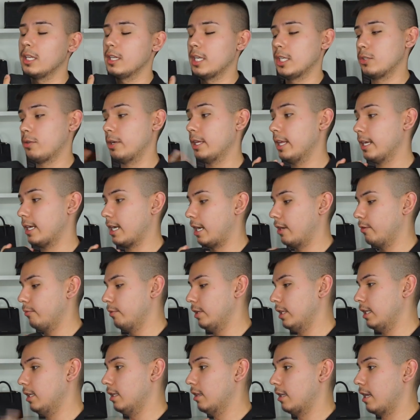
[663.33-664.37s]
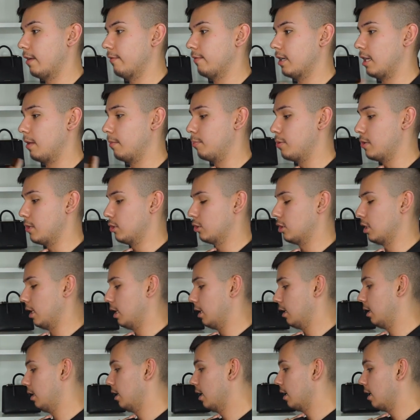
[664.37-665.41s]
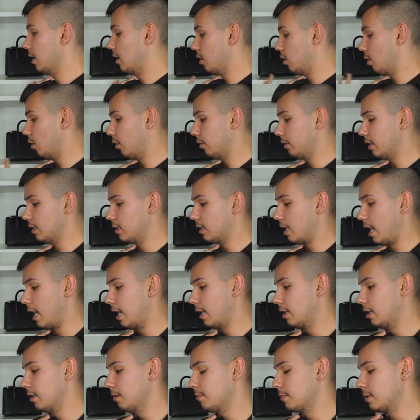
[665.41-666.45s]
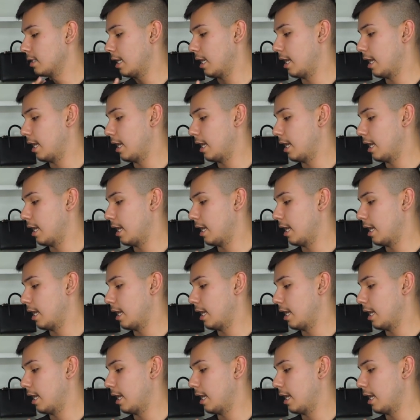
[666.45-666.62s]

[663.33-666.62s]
And that's why like I really love and I appreciate all these items.